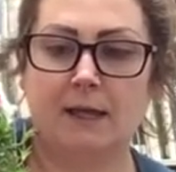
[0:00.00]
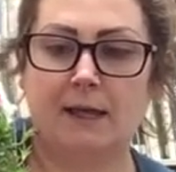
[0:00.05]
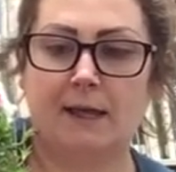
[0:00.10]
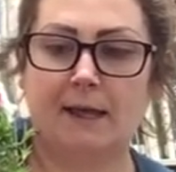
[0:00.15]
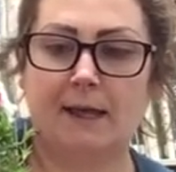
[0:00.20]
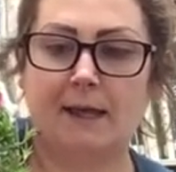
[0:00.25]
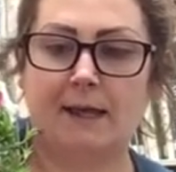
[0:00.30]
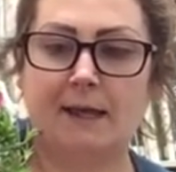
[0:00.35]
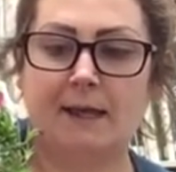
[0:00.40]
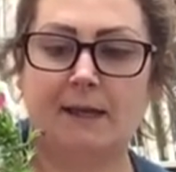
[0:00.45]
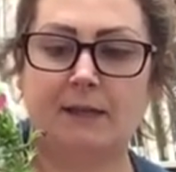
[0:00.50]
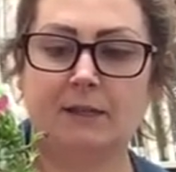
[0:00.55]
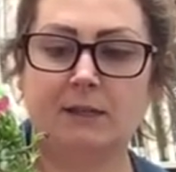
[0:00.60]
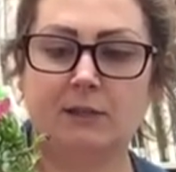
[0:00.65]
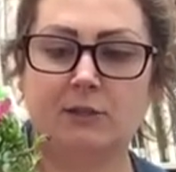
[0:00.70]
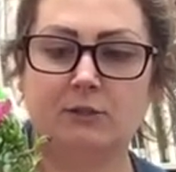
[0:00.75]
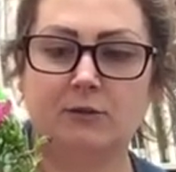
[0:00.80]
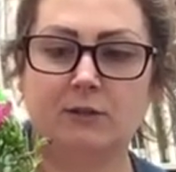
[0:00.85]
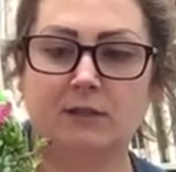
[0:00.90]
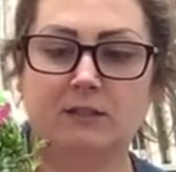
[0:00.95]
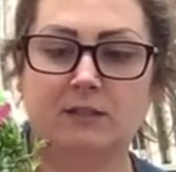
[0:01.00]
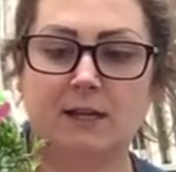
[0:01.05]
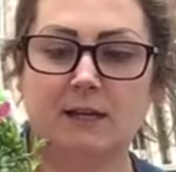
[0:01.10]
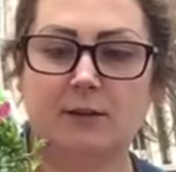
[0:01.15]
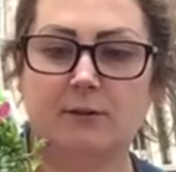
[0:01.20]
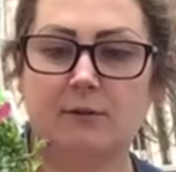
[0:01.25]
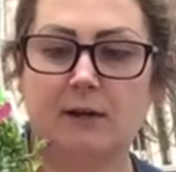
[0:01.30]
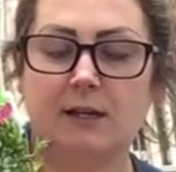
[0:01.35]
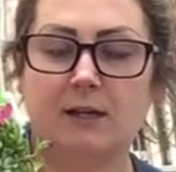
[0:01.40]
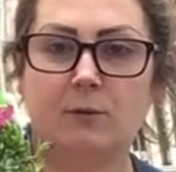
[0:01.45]
And you can
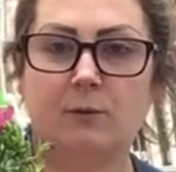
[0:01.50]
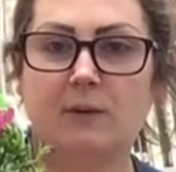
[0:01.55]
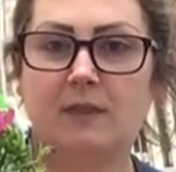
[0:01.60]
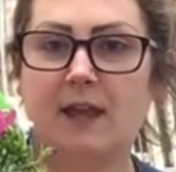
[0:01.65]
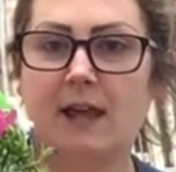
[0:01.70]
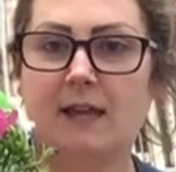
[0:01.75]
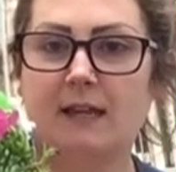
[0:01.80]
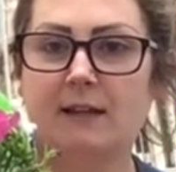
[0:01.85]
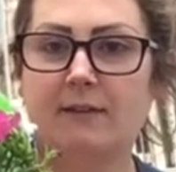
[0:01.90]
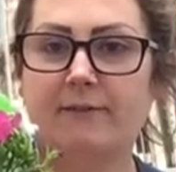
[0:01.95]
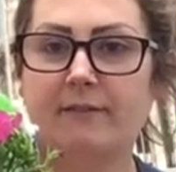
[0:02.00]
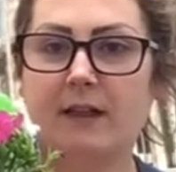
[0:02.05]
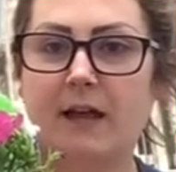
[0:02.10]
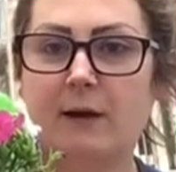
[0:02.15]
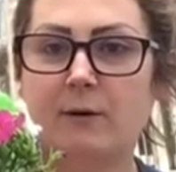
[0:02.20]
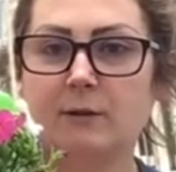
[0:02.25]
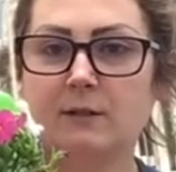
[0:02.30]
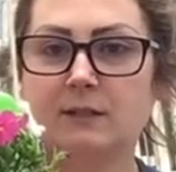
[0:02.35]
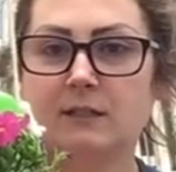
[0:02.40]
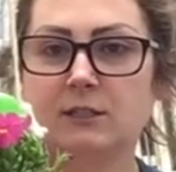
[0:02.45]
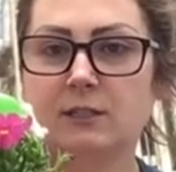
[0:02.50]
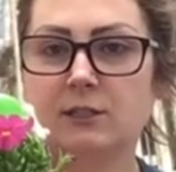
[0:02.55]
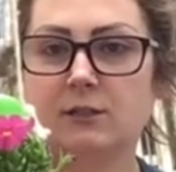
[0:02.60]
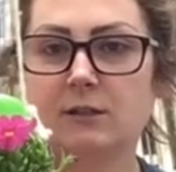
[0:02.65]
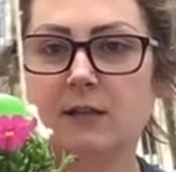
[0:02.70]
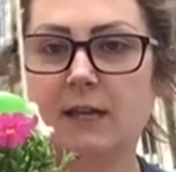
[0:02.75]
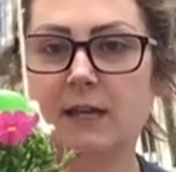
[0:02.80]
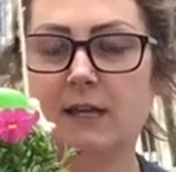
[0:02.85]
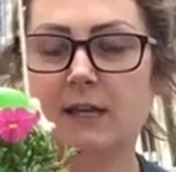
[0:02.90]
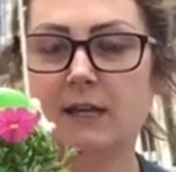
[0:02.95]
decorate it with any flowers that you
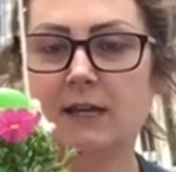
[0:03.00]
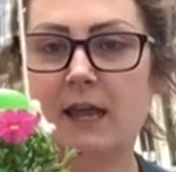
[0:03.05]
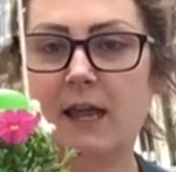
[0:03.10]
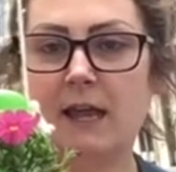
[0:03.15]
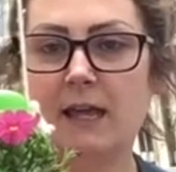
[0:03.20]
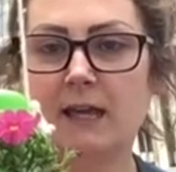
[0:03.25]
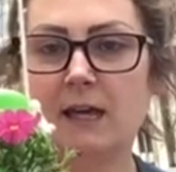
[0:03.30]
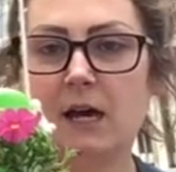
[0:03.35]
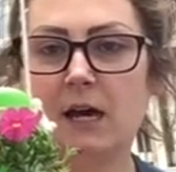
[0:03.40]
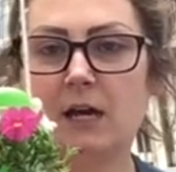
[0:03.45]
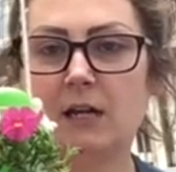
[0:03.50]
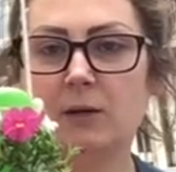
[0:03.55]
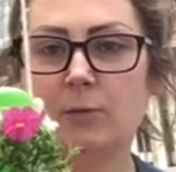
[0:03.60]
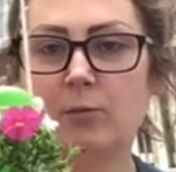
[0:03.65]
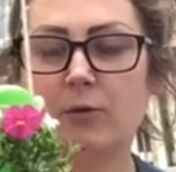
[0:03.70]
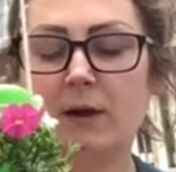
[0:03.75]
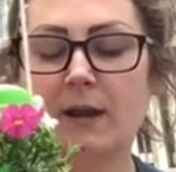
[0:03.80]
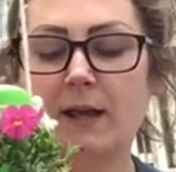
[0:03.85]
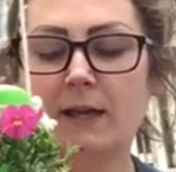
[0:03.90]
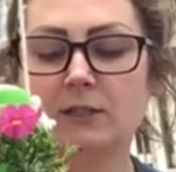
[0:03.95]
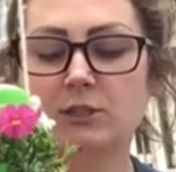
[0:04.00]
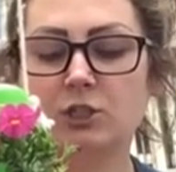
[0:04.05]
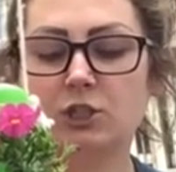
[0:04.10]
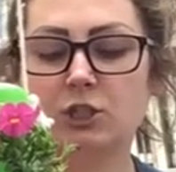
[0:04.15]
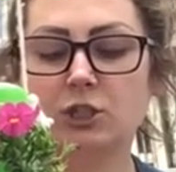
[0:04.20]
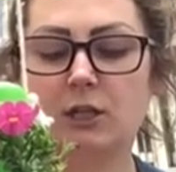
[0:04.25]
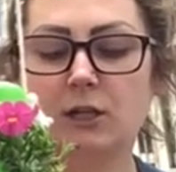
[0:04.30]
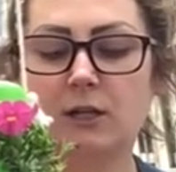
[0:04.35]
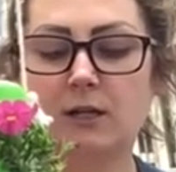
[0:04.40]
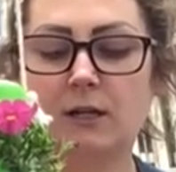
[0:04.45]
like and hang on a
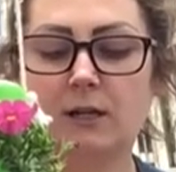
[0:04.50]
branch